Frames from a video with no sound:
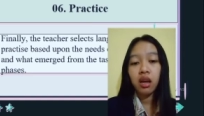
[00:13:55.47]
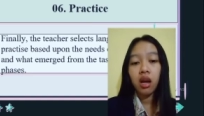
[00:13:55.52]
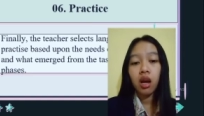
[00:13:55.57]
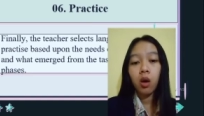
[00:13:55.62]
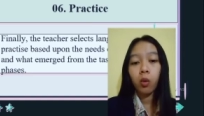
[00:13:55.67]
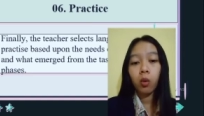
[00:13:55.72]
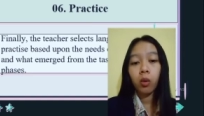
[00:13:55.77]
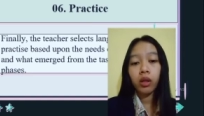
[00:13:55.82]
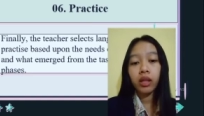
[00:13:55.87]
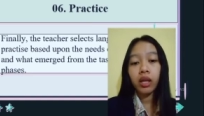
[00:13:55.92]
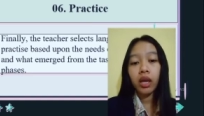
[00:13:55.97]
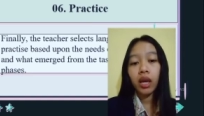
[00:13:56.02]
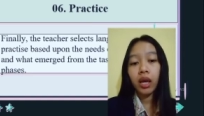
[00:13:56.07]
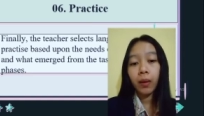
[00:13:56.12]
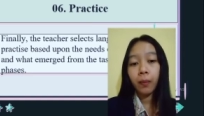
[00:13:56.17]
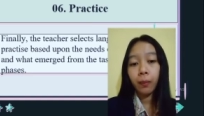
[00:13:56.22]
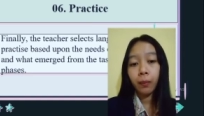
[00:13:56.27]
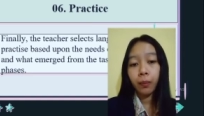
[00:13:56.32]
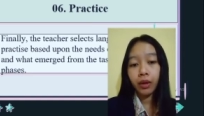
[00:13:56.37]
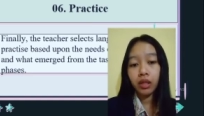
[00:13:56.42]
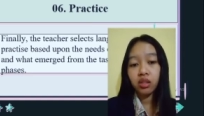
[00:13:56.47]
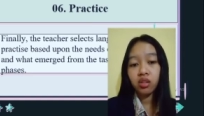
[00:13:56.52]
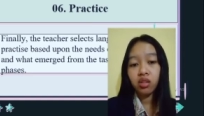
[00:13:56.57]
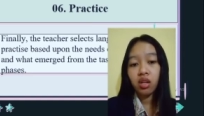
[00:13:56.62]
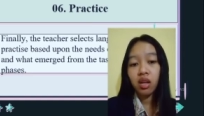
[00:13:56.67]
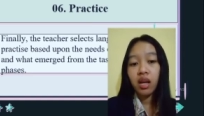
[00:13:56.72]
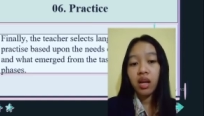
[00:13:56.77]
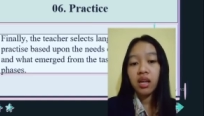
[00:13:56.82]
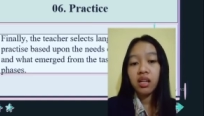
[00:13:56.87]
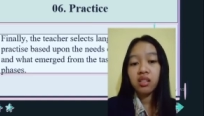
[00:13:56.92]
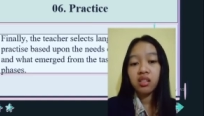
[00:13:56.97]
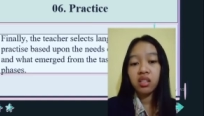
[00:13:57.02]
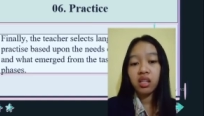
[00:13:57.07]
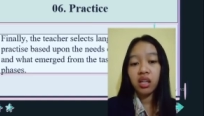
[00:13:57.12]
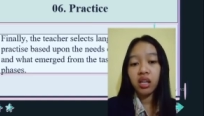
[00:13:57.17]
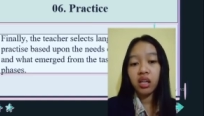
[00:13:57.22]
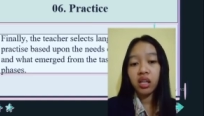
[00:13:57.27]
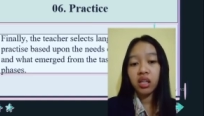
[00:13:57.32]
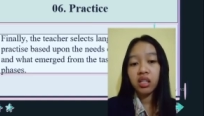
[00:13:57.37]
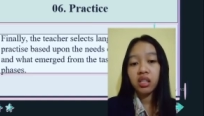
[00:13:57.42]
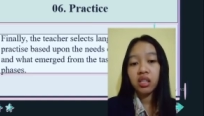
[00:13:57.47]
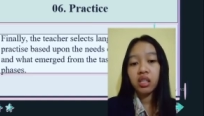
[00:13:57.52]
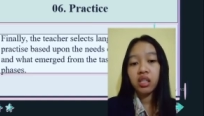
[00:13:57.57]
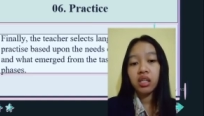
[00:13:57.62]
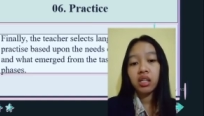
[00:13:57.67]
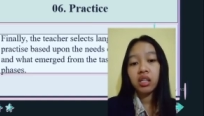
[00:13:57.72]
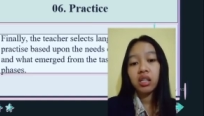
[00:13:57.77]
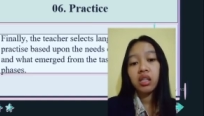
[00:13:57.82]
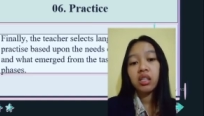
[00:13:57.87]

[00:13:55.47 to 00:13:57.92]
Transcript: what happened during their